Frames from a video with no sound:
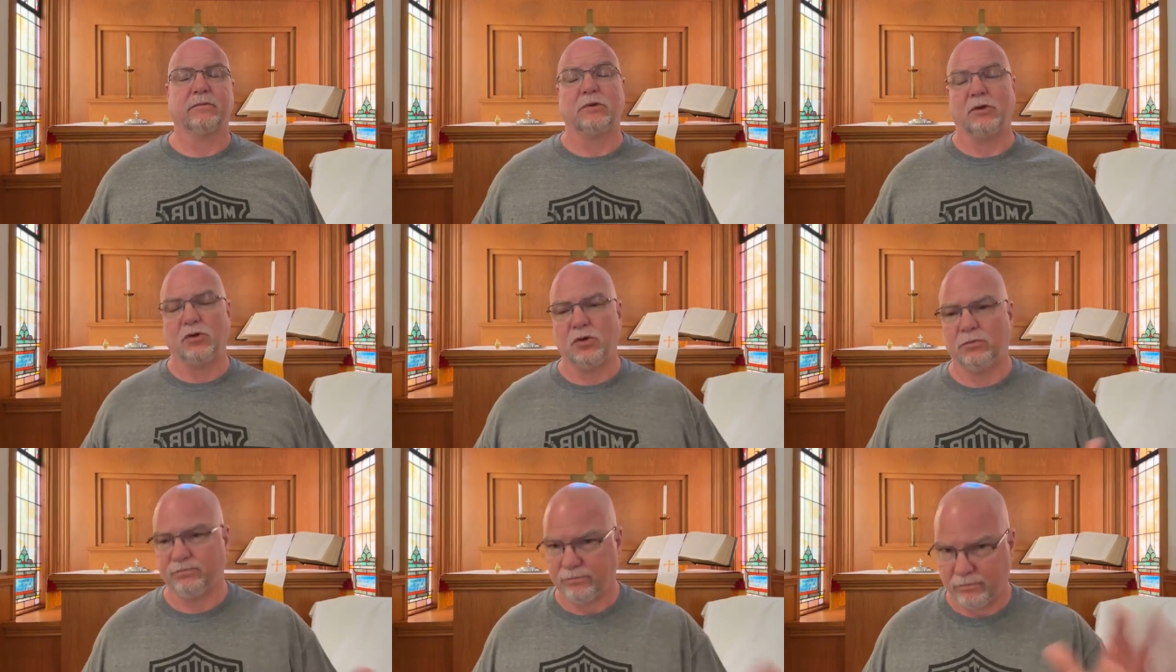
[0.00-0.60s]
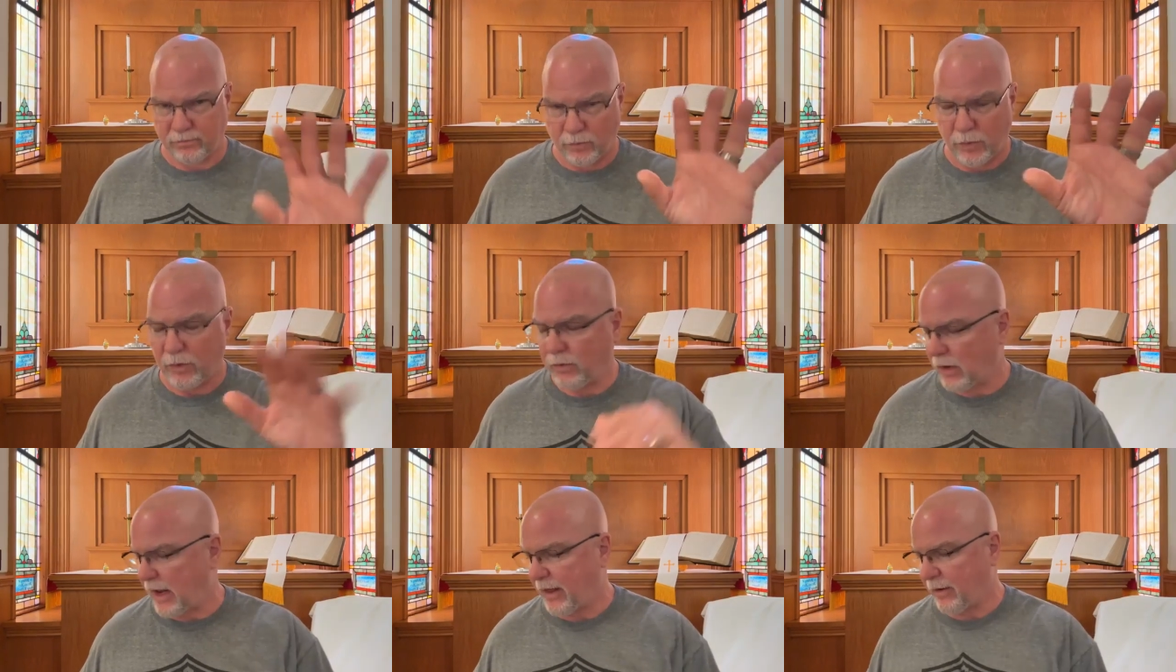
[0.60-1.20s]
You,
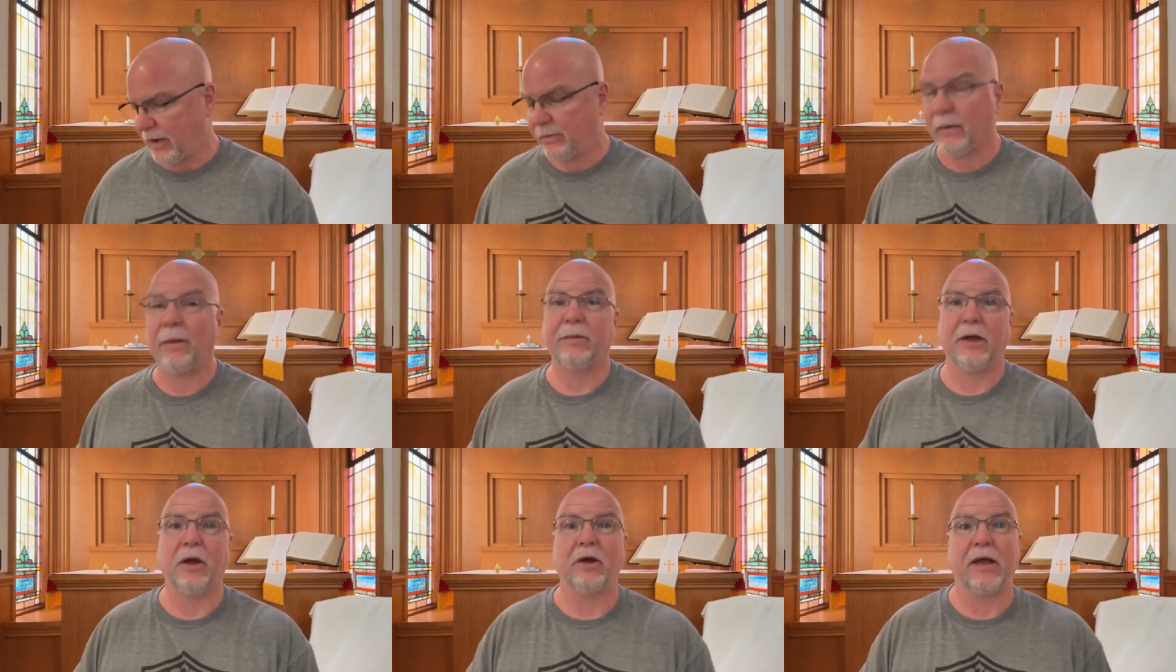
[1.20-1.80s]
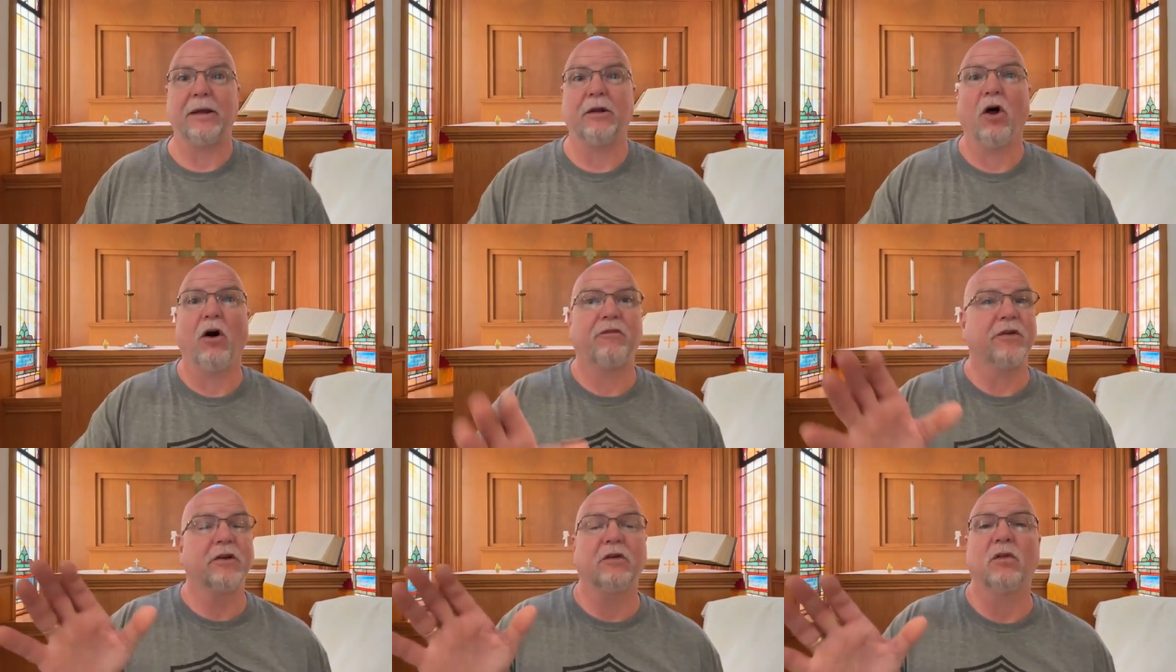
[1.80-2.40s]
anyway, I'm getting
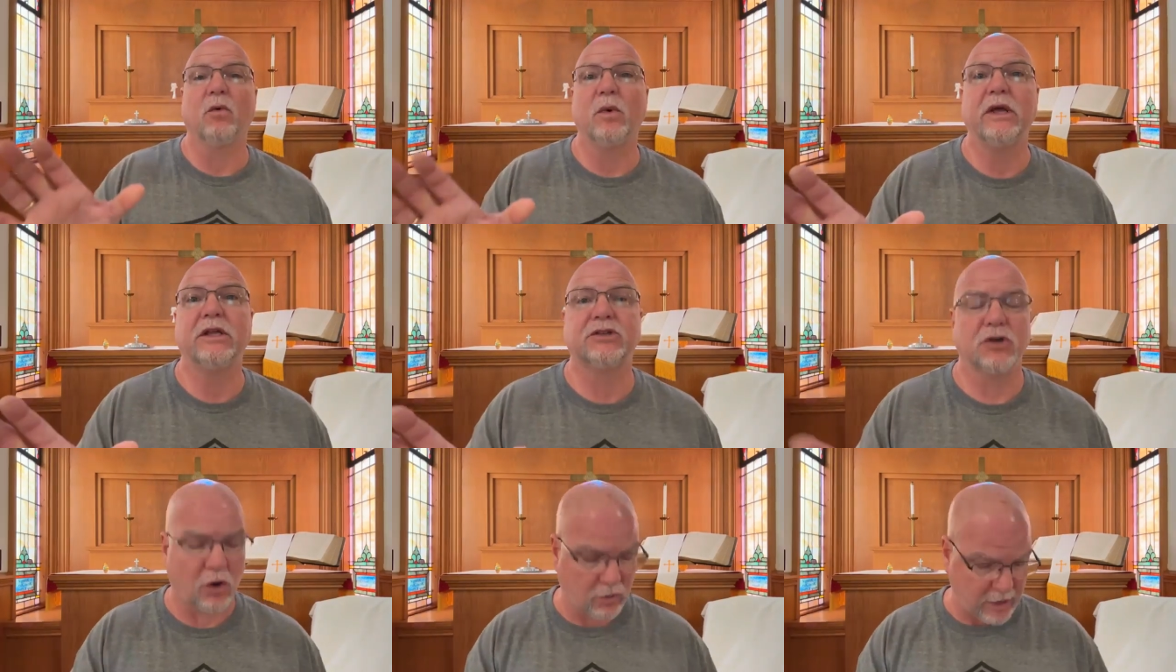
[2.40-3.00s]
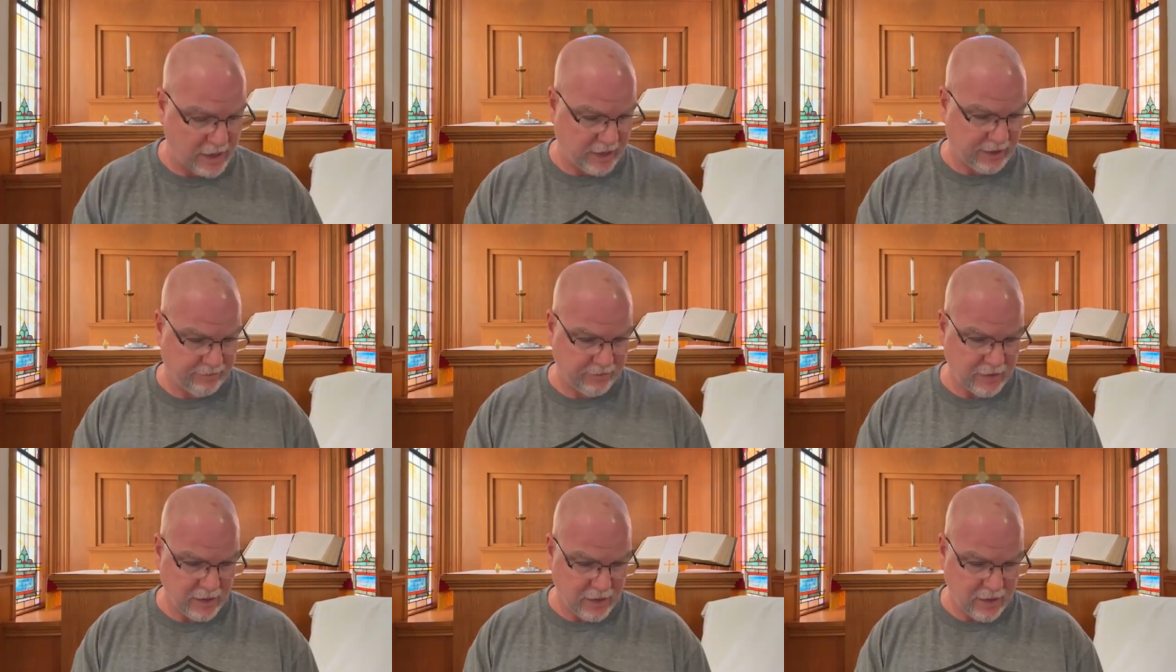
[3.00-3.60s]
off into the weeds already.
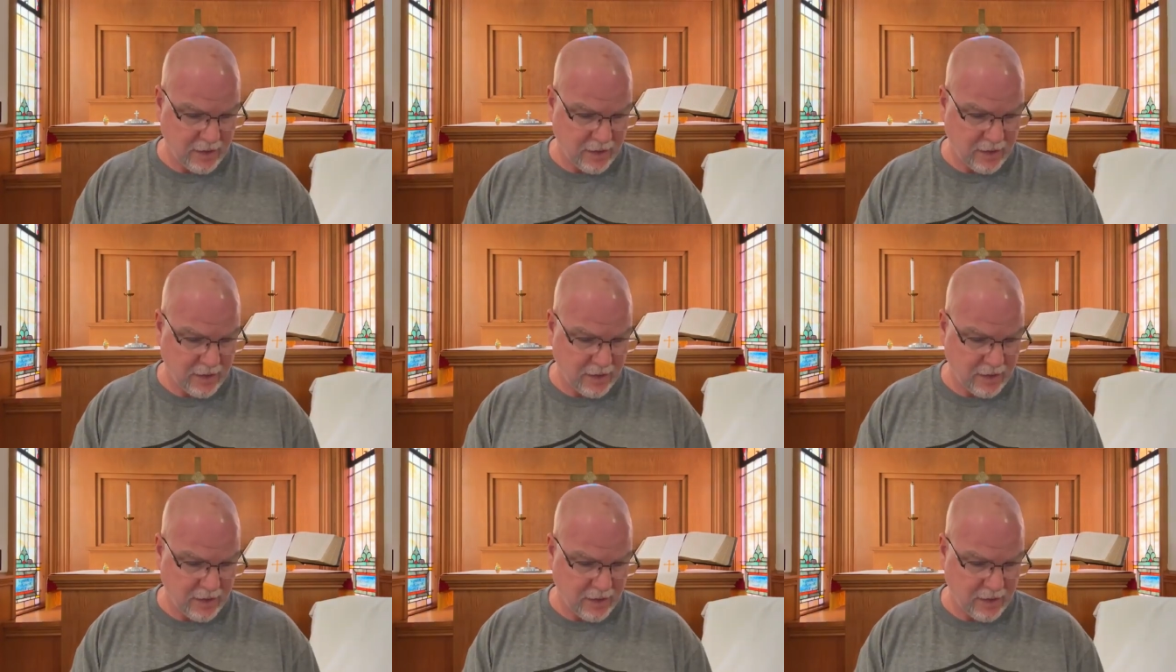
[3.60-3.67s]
